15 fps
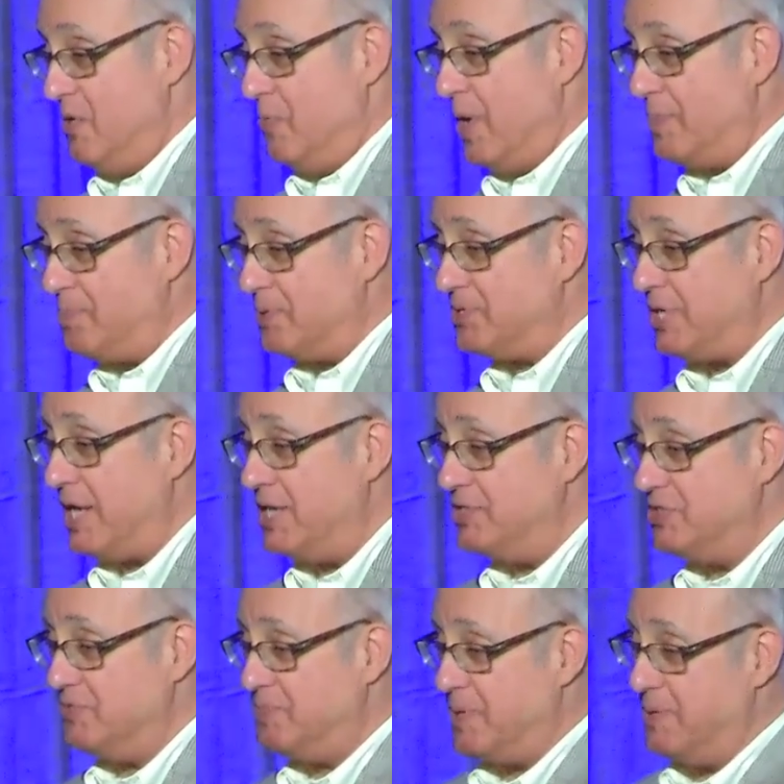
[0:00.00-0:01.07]
What percentage
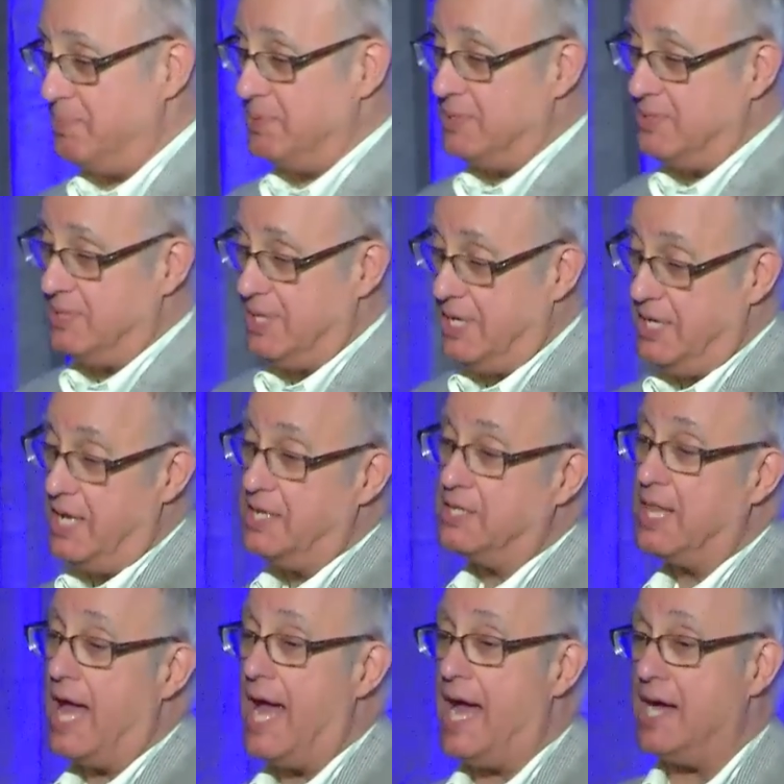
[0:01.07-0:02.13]
of people in a
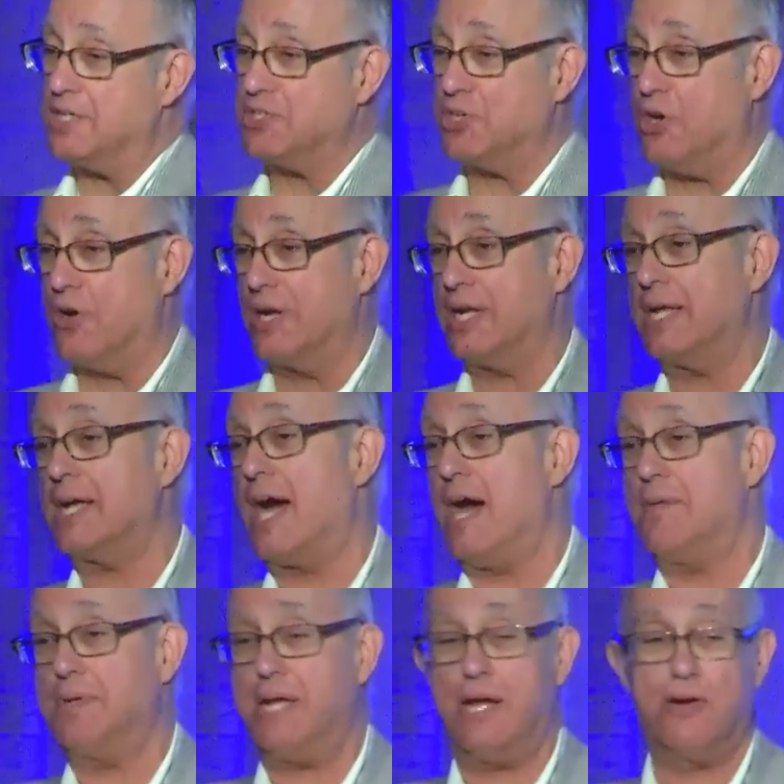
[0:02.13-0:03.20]
class or in a
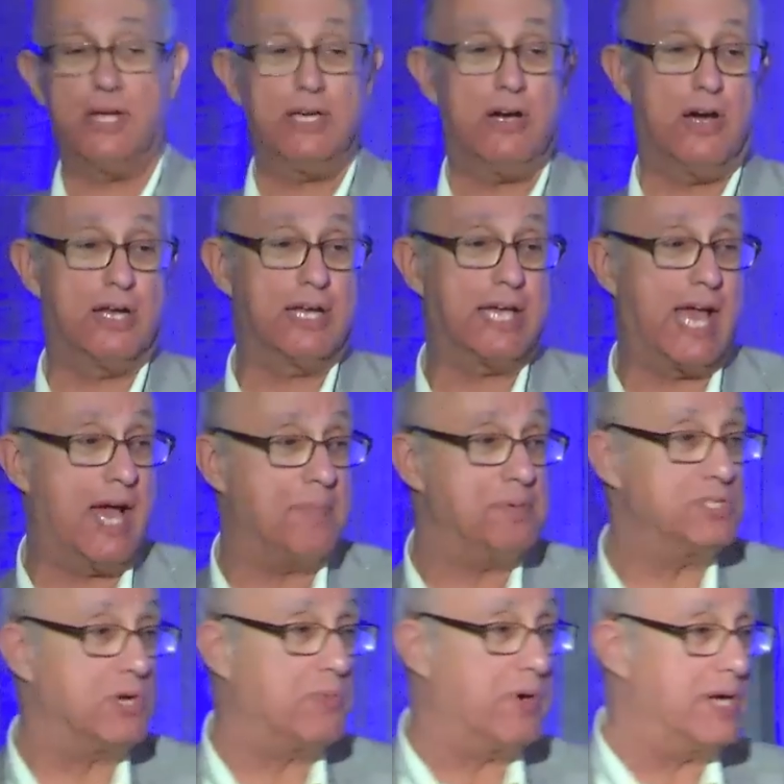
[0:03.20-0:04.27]
common area on a
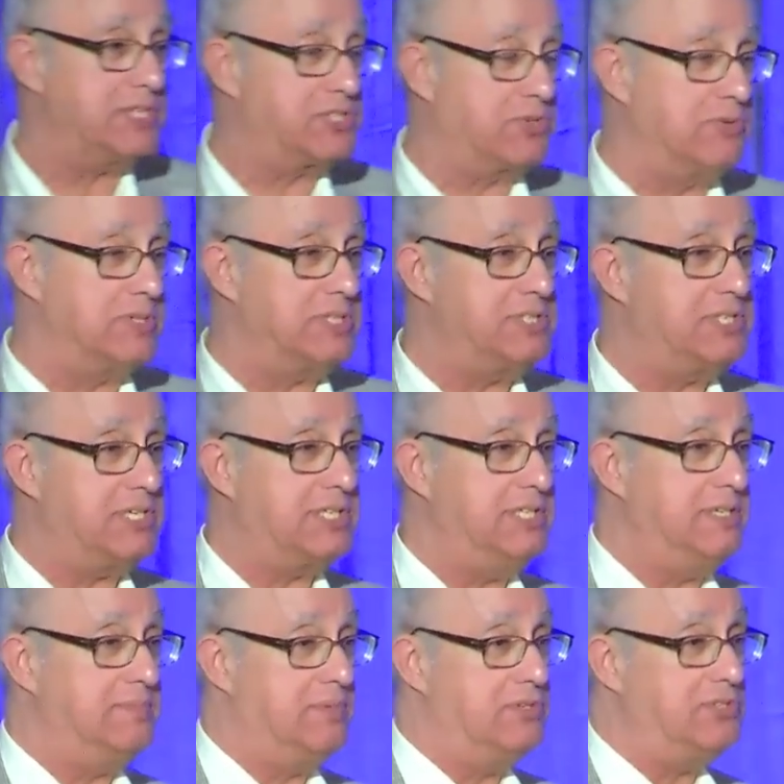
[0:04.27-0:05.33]
campus are wearing school
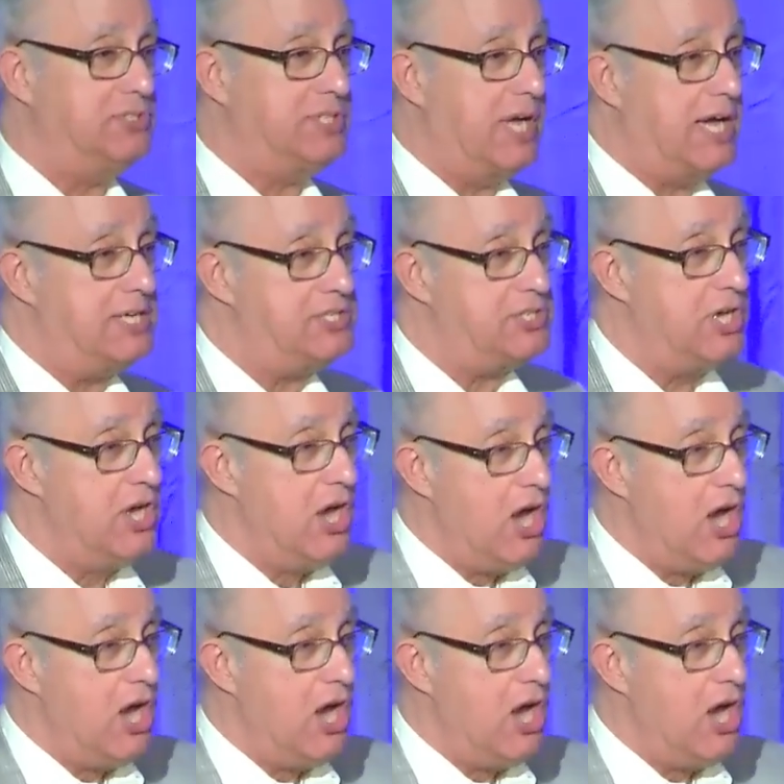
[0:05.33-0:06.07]
insignia merchandise